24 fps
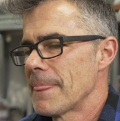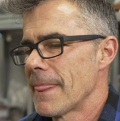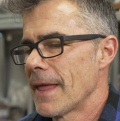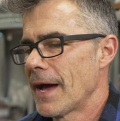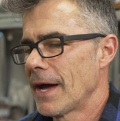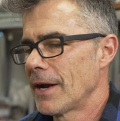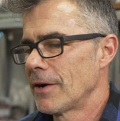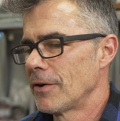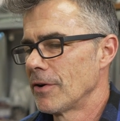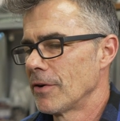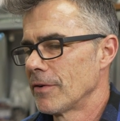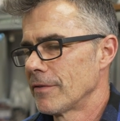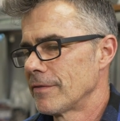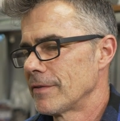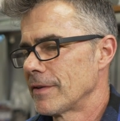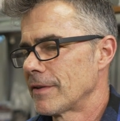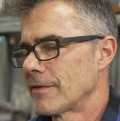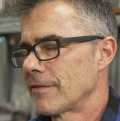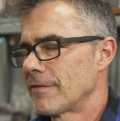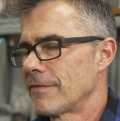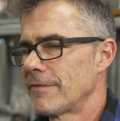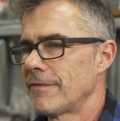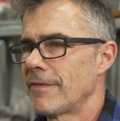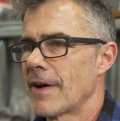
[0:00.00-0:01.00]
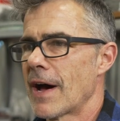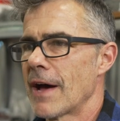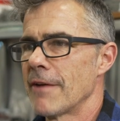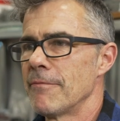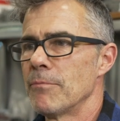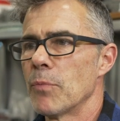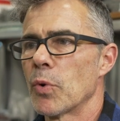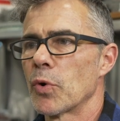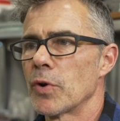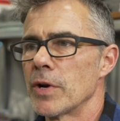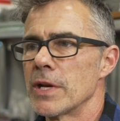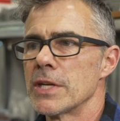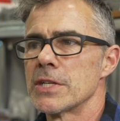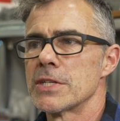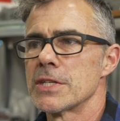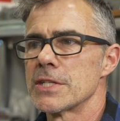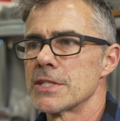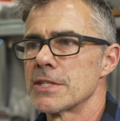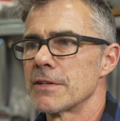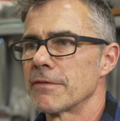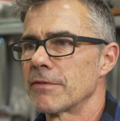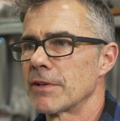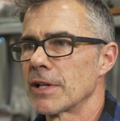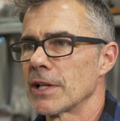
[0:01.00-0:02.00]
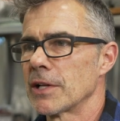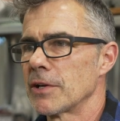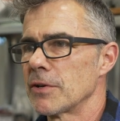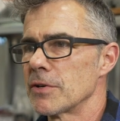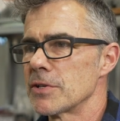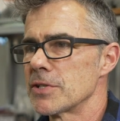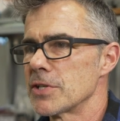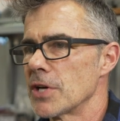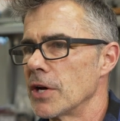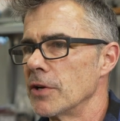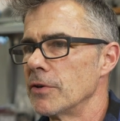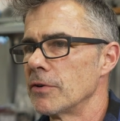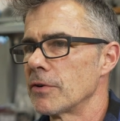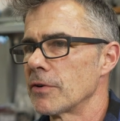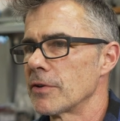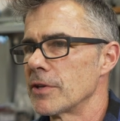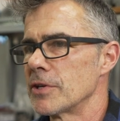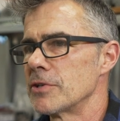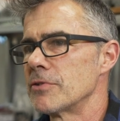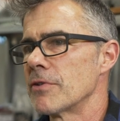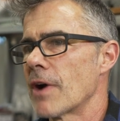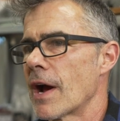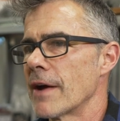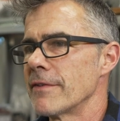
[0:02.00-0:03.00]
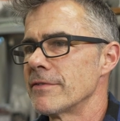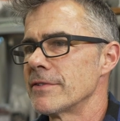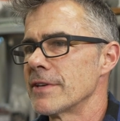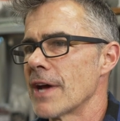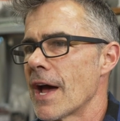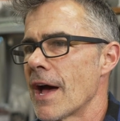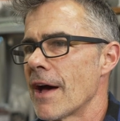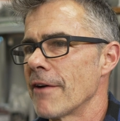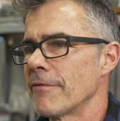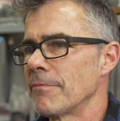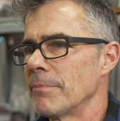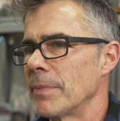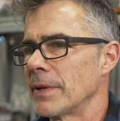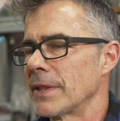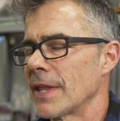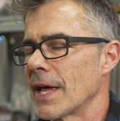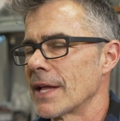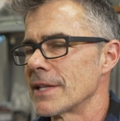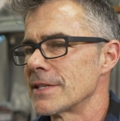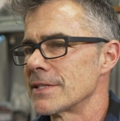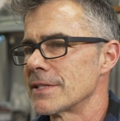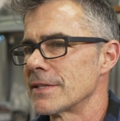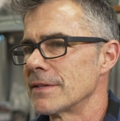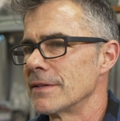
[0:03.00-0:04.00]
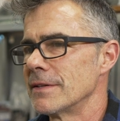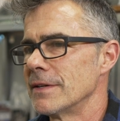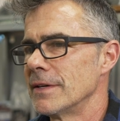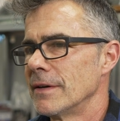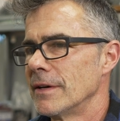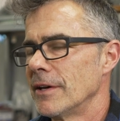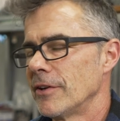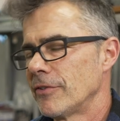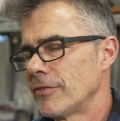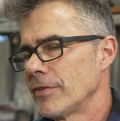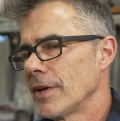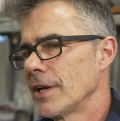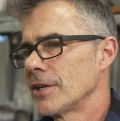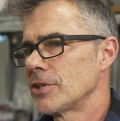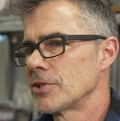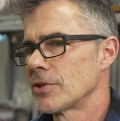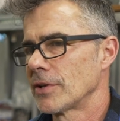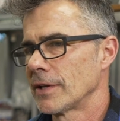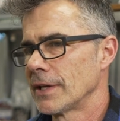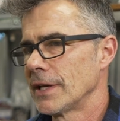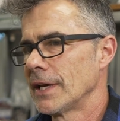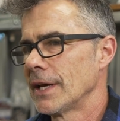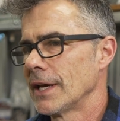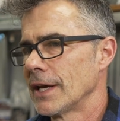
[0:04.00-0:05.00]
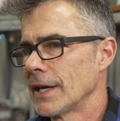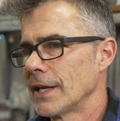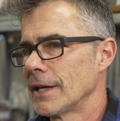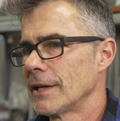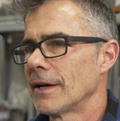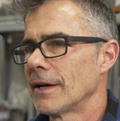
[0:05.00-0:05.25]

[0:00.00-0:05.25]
I don't know if it's 5 more inches of clearance under the drive shaft, but that's essentially it.